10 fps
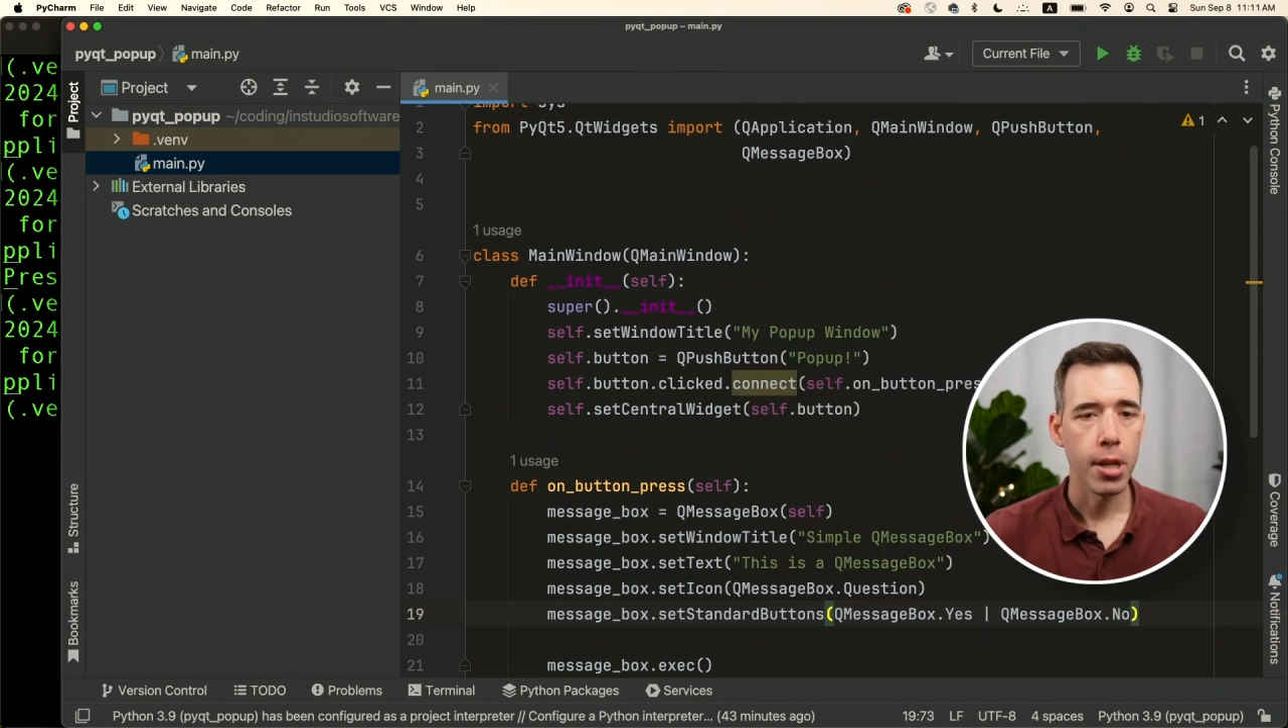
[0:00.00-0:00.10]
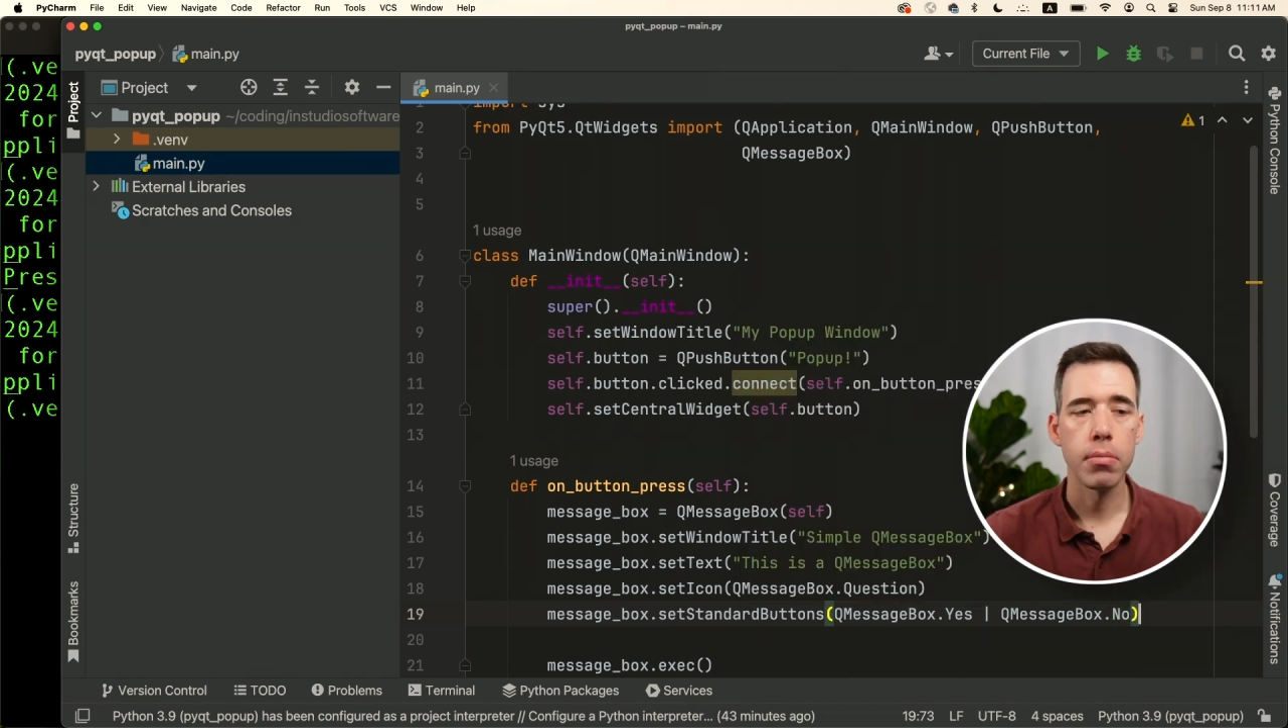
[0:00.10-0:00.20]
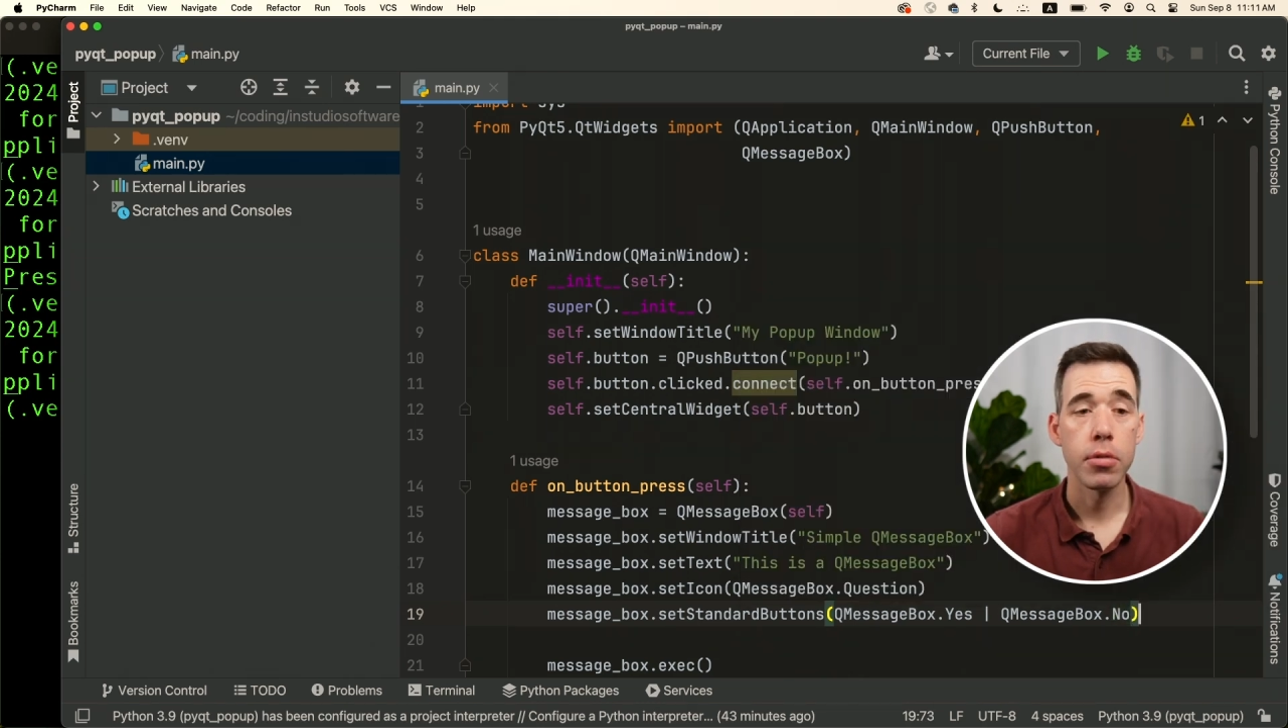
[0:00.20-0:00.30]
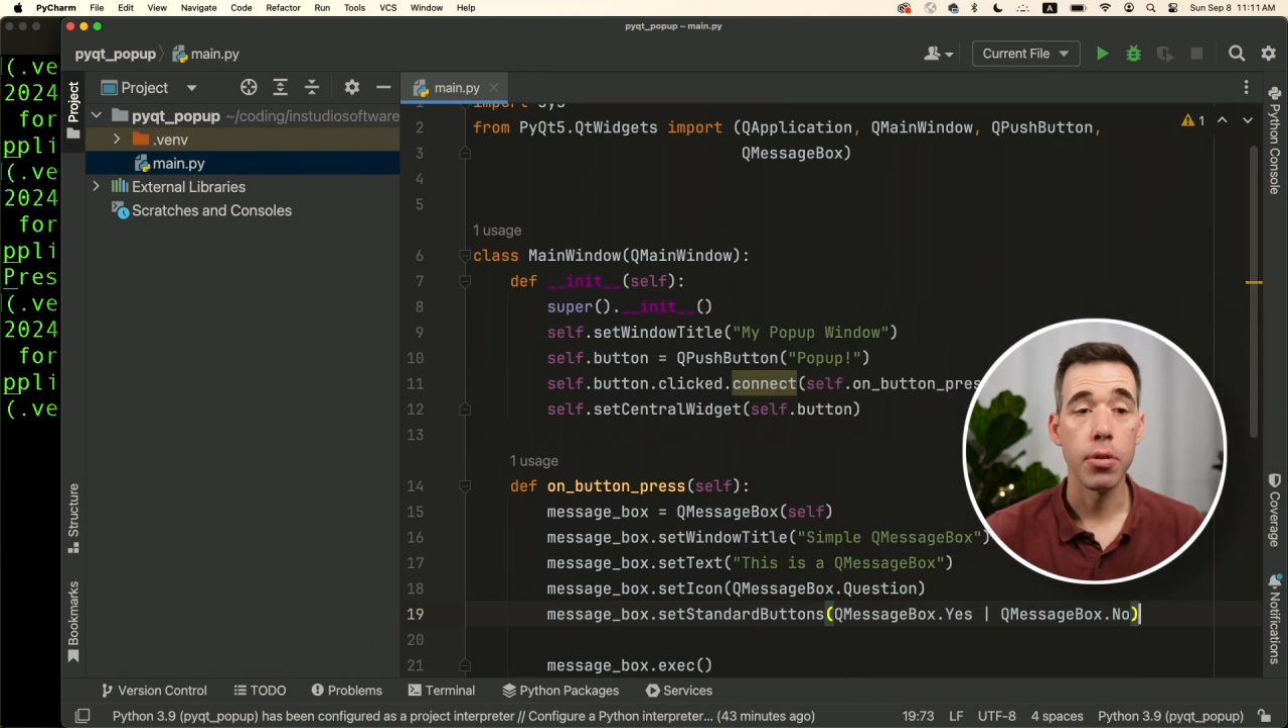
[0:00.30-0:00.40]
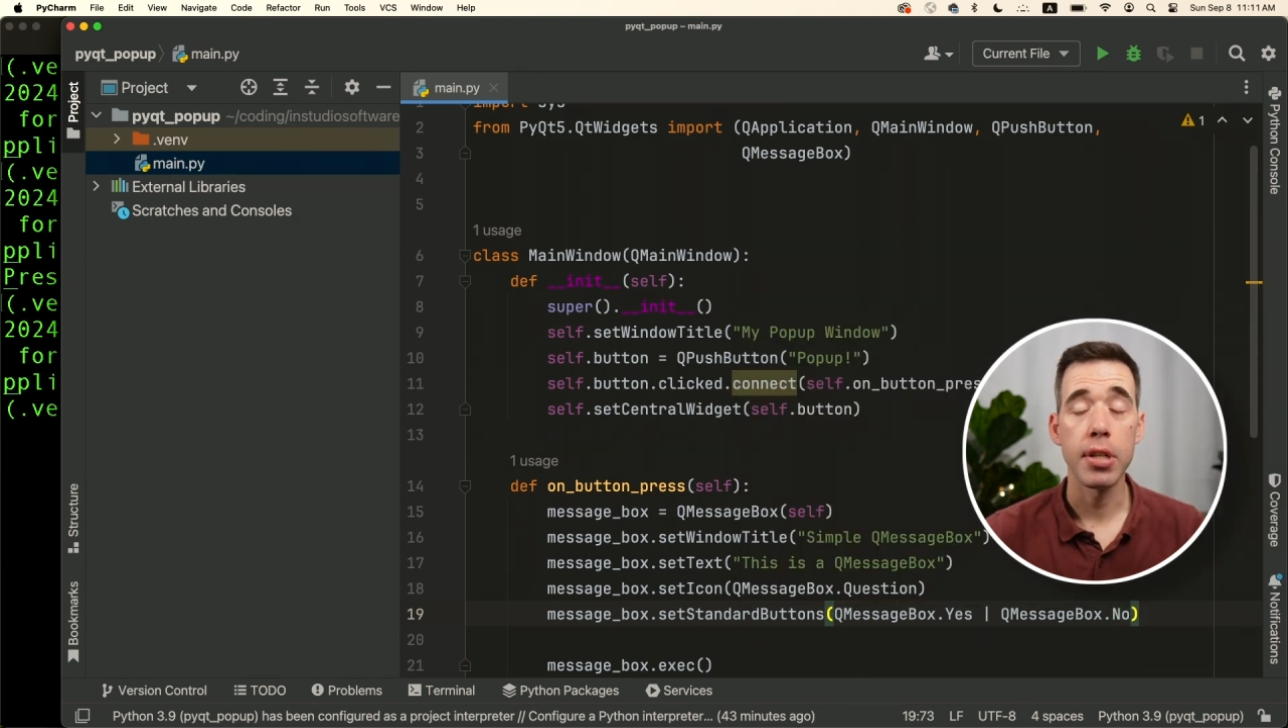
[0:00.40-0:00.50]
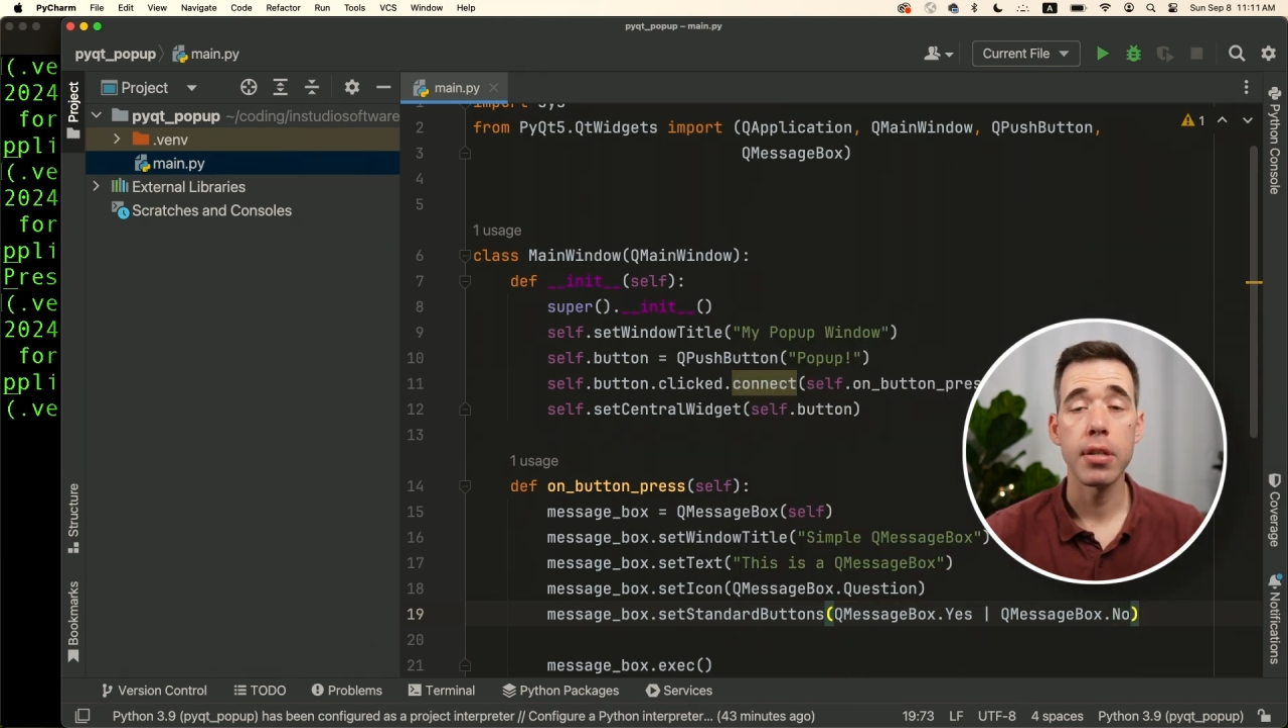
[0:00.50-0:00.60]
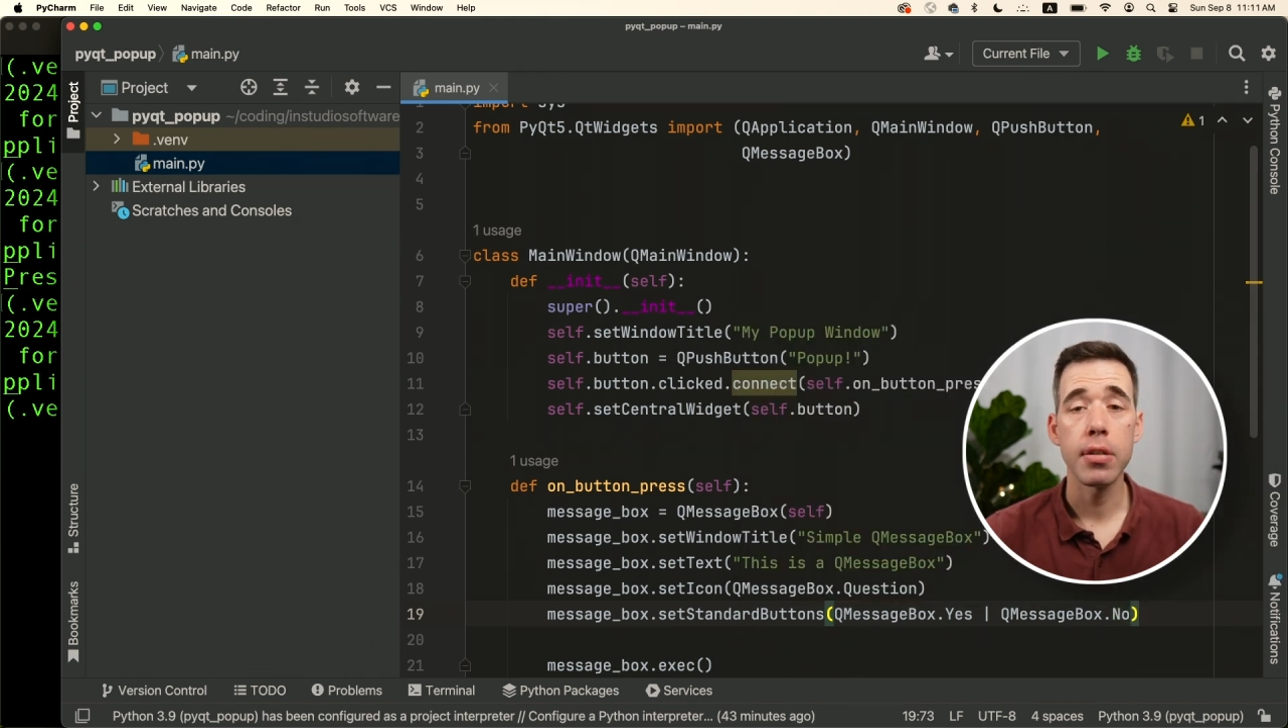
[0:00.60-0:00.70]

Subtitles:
So this is